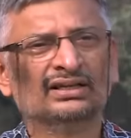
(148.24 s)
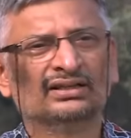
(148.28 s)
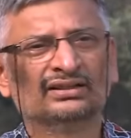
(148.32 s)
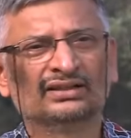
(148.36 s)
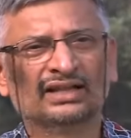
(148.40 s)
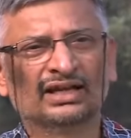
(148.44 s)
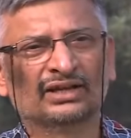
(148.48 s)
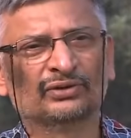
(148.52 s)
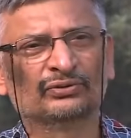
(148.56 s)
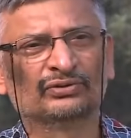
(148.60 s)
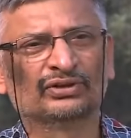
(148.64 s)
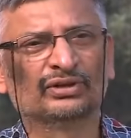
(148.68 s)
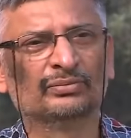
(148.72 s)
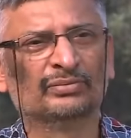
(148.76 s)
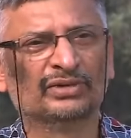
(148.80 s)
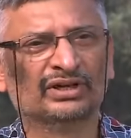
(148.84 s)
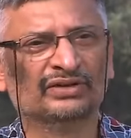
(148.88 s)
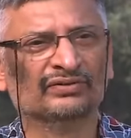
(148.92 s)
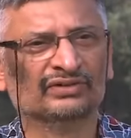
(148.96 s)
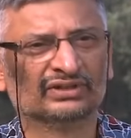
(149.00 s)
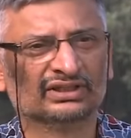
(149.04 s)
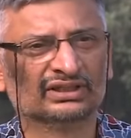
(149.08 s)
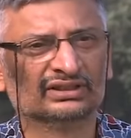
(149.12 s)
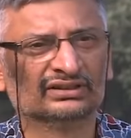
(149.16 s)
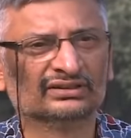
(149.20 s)
Thank you for
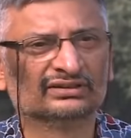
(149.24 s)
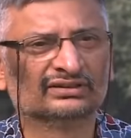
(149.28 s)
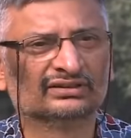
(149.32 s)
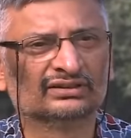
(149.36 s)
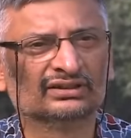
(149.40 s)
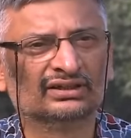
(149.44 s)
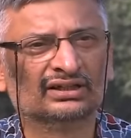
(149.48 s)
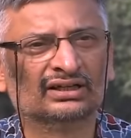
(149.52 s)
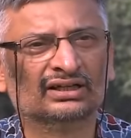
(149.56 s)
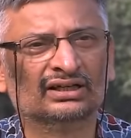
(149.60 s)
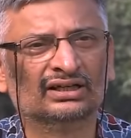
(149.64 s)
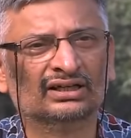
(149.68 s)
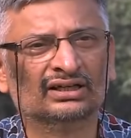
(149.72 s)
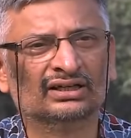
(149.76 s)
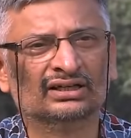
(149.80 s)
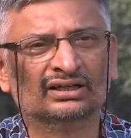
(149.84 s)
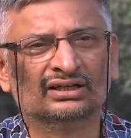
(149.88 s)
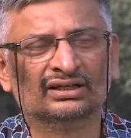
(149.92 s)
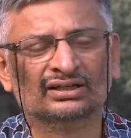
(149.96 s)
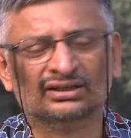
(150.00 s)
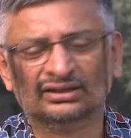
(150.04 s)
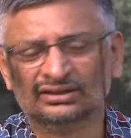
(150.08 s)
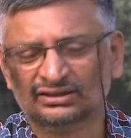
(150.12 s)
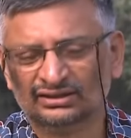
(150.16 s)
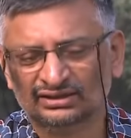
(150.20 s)
being with us.
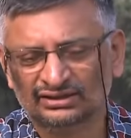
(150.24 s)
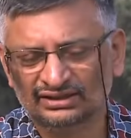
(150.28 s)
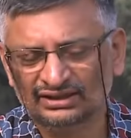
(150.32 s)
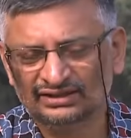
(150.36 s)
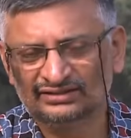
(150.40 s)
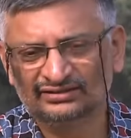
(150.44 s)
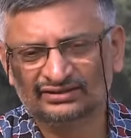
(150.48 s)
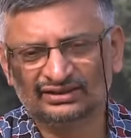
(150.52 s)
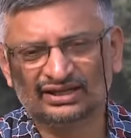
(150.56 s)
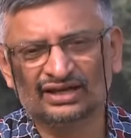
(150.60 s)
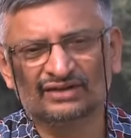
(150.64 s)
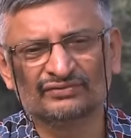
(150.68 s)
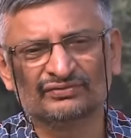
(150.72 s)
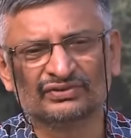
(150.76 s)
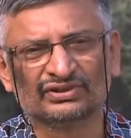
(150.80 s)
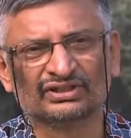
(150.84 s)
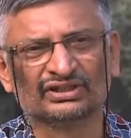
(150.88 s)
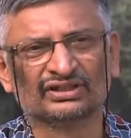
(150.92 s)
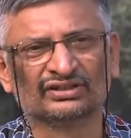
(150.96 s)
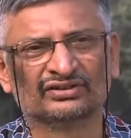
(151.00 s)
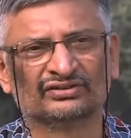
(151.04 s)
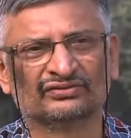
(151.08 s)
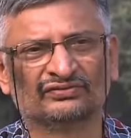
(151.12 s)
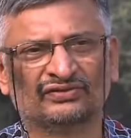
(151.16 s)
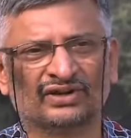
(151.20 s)
Uh, let's start with
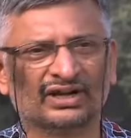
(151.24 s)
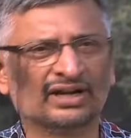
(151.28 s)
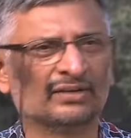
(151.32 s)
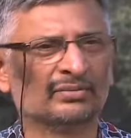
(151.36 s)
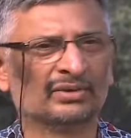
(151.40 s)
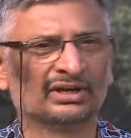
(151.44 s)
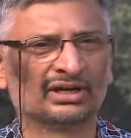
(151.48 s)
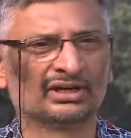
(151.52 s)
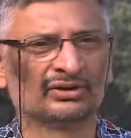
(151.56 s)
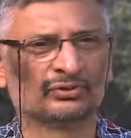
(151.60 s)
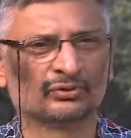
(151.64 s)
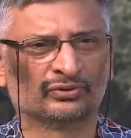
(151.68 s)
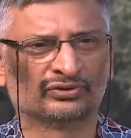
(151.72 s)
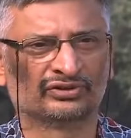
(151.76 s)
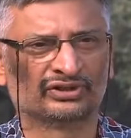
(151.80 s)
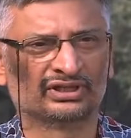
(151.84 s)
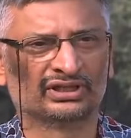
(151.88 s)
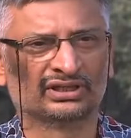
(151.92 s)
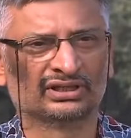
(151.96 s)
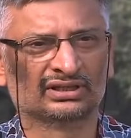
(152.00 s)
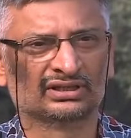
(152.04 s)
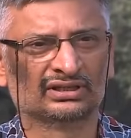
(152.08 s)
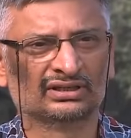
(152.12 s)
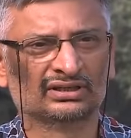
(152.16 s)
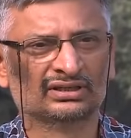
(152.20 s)
this fundamental
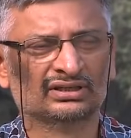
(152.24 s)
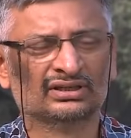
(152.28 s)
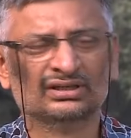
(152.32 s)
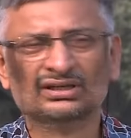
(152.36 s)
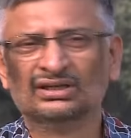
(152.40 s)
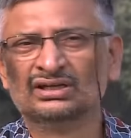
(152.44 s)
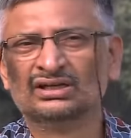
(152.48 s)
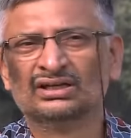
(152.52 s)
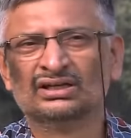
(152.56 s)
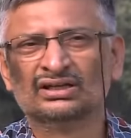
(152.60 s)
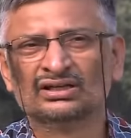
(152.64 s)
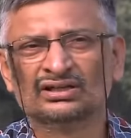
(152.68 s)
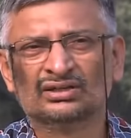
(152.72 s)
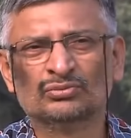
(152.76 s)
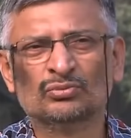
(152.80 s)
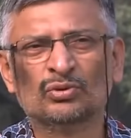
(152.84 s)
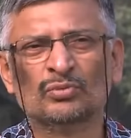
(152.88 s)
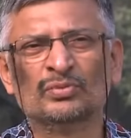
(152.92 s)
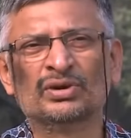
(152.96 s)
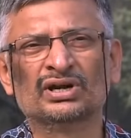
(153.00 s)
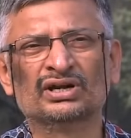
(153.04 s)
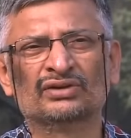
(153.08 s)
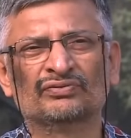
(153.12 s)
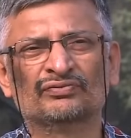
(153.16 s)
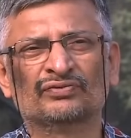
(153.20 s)
question. The
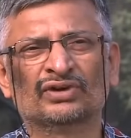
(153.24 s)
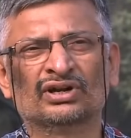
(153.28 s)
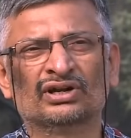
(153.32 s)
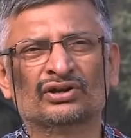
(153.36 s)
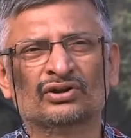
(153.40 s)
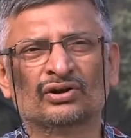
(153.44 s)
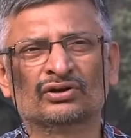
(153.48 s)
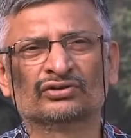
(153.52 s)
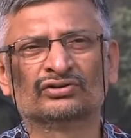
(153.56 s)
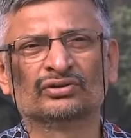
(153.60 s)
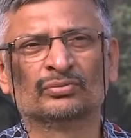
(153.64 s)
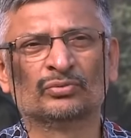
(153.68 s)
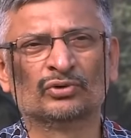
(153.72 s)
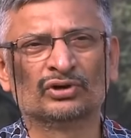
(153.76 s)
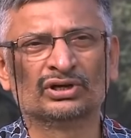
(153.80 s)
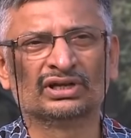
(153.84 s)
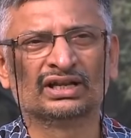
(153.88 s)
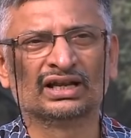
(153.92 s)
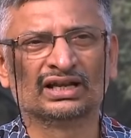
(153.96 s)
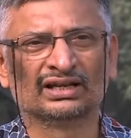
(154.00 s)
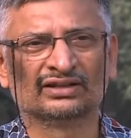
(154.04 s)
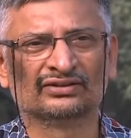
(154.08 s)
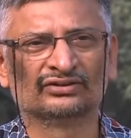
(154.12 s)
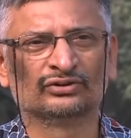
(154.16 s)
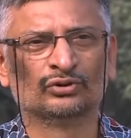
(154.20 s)
moment one talks about
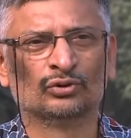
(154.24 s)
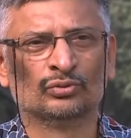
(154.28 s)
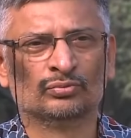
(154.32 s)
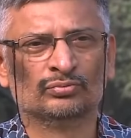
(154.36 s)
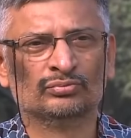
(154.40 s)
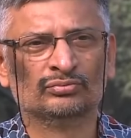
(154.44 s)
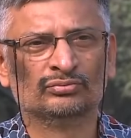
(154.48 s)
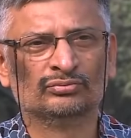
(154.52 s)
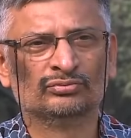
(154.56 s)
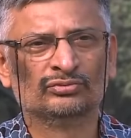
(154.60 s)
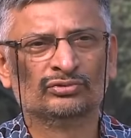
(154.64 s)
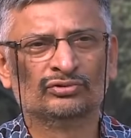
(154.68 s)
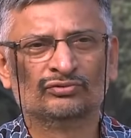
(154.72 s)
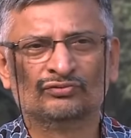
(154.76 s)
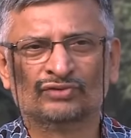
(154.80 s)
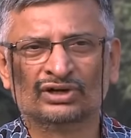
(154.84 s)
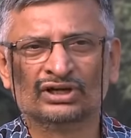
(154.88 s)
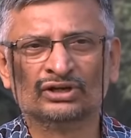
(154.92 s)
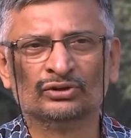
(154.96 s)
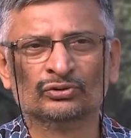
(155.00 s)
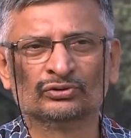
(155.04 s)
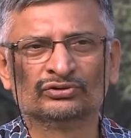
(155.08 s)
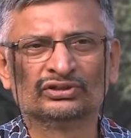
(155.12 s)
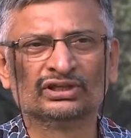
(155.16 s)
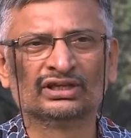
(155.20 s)
telescope,
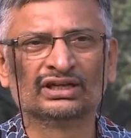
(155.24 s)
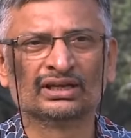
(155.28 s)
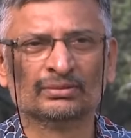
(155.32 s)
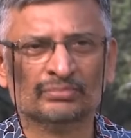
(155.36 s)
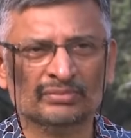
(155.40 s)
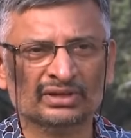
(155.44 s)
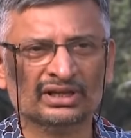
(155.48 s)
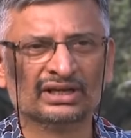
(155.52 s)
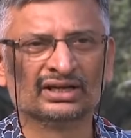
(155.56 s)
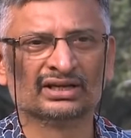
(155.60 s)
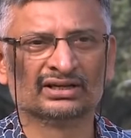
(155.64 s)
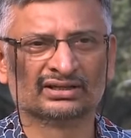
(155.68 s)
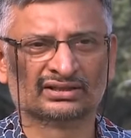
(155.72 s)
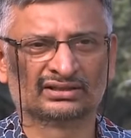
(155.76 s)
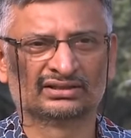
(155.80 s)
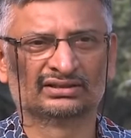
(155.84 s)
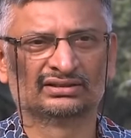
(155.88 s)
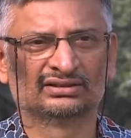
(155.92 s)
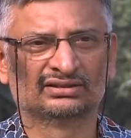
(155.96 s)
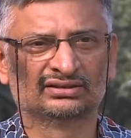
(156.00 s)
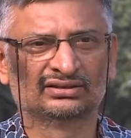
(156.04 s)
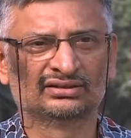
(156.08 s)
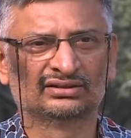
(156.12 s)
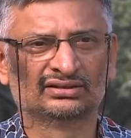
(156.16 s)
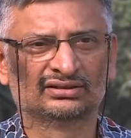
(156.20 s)
one looks at a mirror,
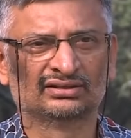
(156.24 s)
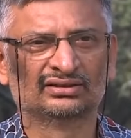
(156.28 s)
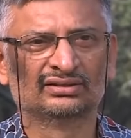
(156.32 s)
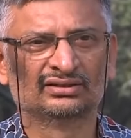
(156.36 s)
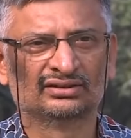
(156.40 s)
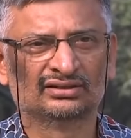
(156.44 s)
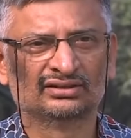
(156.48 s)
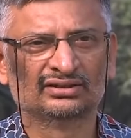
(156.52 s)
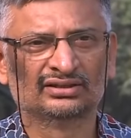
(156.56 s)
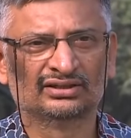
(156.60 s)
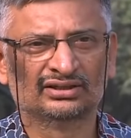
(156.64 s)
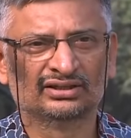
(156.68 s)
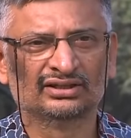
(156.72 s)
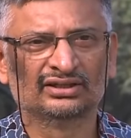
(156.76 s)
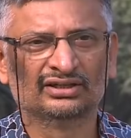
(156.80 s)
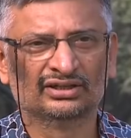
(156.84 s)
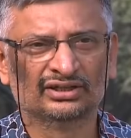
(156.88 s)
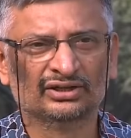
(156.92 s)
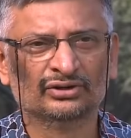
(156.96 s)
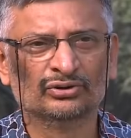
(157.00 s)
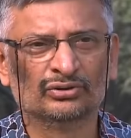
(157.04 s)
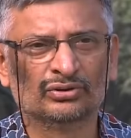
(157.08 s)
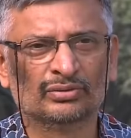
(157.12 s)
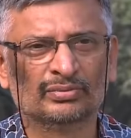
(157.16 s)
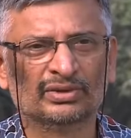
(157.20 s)

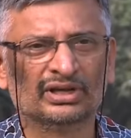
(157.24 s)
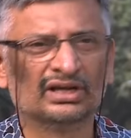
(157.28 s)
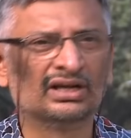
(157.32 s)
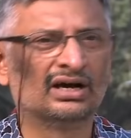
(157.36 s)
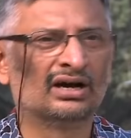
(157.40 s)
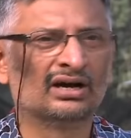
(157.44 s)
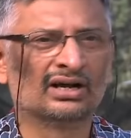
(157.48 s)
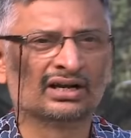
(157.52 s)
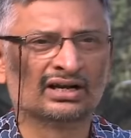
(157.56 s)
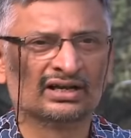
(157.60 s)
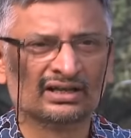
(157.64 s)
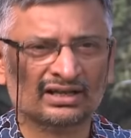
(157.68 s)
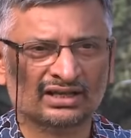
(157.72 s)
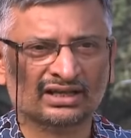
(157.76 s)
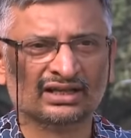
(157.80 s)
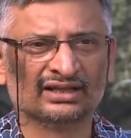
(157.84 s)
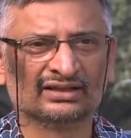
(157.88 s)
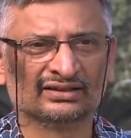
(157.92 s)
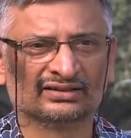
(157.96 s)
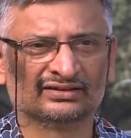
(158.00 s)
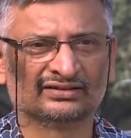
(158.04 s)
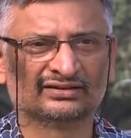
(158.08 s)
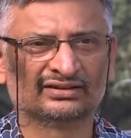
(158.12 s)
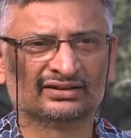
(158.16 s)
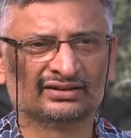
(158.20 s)
you know, I mean, or a
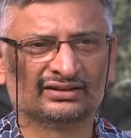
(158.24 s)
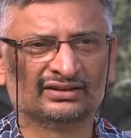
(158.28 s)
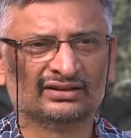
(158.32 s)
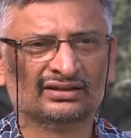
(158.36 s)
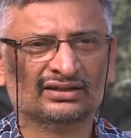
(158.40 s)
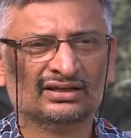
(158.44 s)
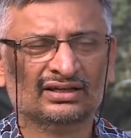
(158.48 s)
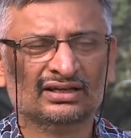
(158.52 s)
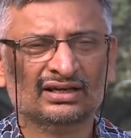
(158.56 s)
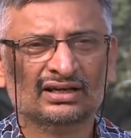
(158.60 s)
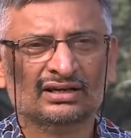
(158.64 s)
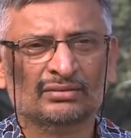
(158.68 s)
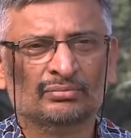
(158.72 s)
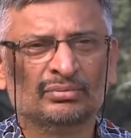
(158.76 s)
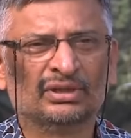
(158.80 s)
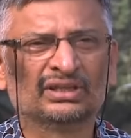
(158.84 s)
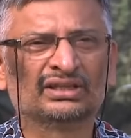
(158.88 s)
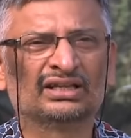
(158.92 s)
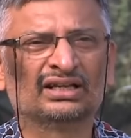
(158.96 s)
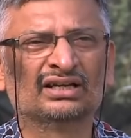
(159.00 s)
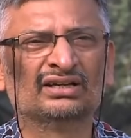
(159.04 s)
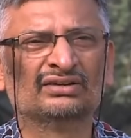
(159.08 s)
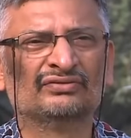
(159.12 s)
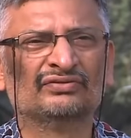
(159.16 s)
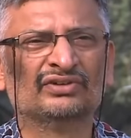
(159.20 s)
lens. But
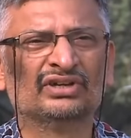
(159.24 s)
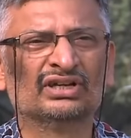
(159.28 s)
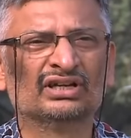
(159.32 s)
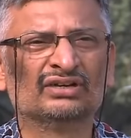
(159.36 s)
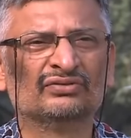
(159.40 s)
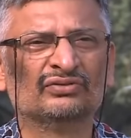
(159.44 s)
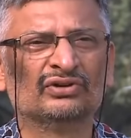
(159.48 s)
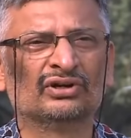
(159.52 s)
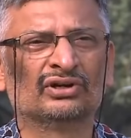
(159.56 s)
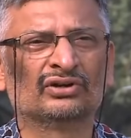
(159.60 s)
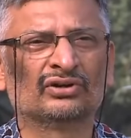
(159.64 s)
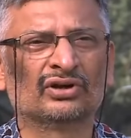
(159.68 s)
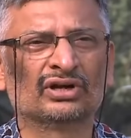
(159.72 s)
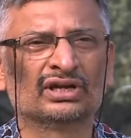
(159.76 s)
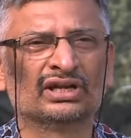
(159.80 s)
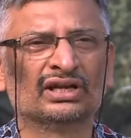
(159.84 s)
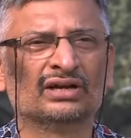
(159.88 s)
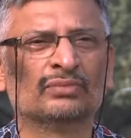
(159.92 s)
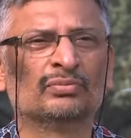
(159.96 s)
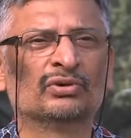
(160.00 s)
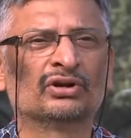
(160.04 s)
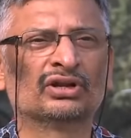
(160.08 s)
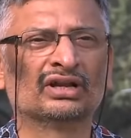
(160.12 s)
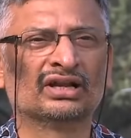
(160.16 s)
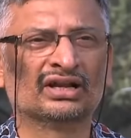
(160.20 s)
then here we are talking
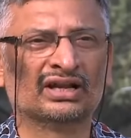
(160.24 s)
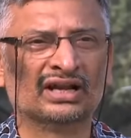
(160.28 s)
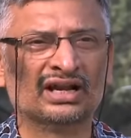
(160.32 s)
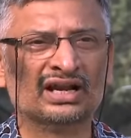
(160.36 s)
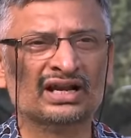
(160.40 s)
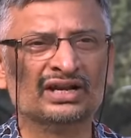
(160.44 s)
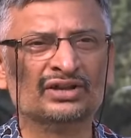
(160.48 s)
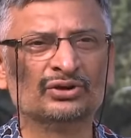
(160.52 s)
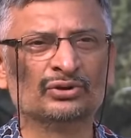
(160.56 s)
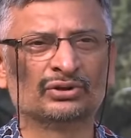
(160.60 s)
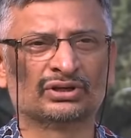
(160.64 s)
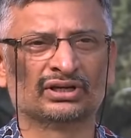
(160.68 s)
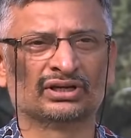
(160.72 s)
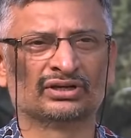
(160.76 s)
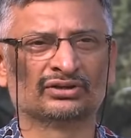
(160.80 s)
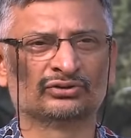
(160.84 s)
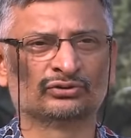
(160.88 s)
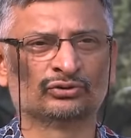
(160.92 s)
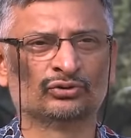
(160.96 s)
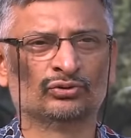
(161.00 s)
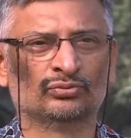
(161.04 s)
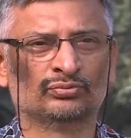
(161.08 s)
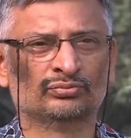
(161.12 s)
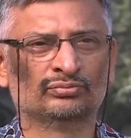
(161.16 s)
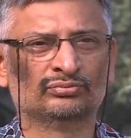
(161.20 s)
about a radio
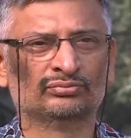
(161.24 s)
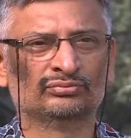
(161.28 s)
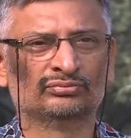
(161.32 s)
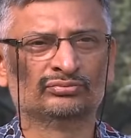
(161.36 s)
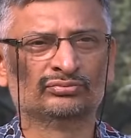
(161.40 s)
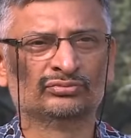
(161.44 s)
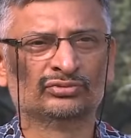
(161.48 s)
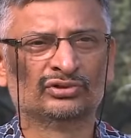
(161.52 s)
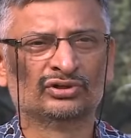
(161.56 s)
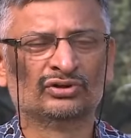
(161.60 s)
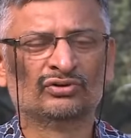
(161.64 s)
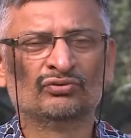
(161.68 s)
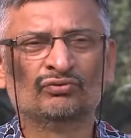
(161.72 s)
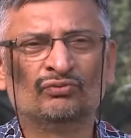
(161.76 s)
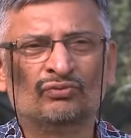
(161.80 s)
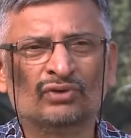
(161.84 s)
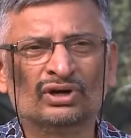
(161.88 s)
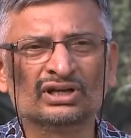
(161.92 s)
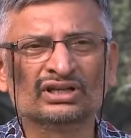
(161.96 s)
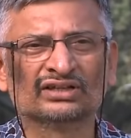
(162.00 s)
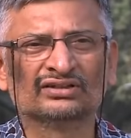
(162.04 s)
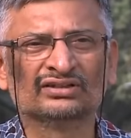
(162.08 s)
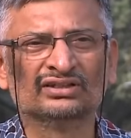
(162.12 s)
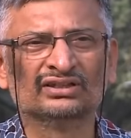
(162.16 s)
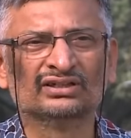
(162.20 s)
telescope.
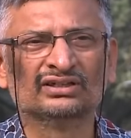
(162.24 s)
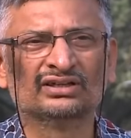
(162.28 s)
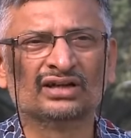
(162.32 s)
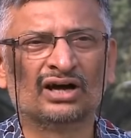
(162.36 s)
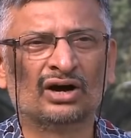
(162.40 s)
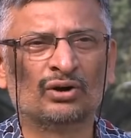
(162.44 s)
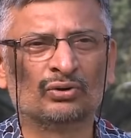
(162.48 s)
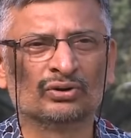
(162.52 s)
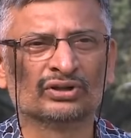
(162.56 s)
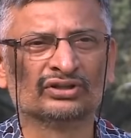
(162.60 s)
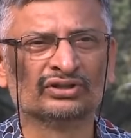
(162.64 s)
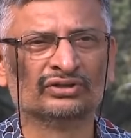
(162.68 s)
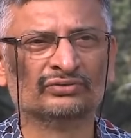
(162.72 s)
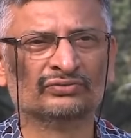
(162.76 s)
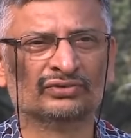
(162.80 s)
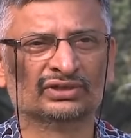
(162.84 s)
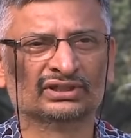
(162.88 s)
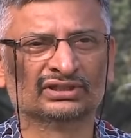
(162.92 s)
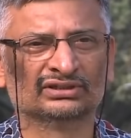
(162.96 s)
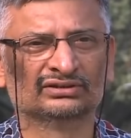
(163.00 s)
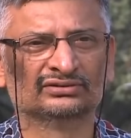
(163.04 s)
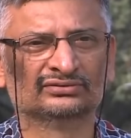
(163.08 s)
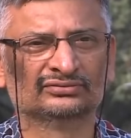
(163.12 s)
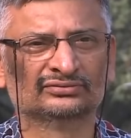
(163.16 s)
What is it? How does it work?